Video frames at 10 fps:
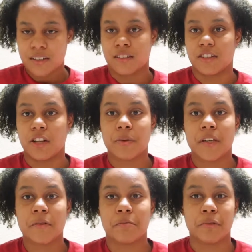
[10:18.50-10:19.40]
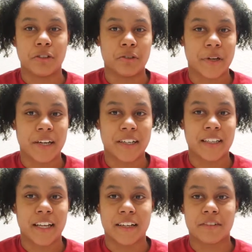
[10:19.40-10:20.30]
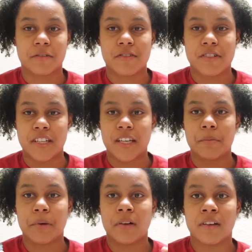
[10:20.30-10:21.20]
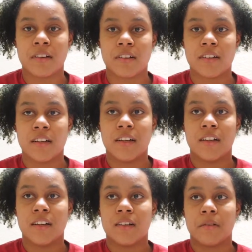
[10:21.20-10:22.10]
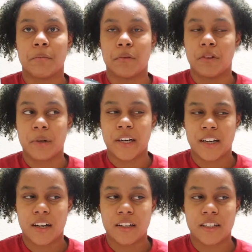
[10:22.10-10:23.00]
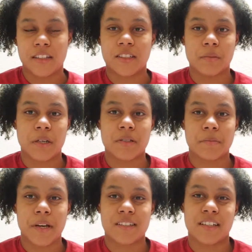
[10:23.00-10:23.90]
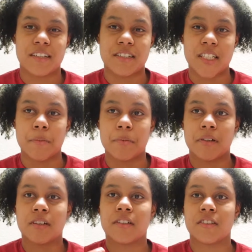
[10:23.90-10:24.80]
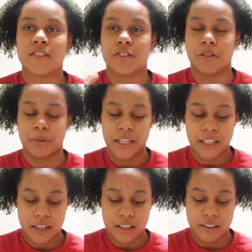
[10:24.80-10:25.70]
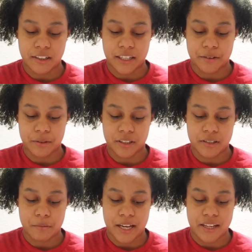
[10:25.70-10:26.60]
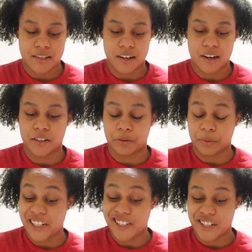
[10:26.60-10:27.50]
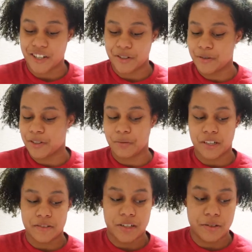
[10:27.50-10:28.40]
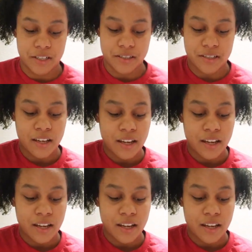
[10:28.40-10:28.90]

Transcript: low-key blueberry like deep blueberry color and sometimes it makes like a deep green color like it really depends on the ratios is what I've noticed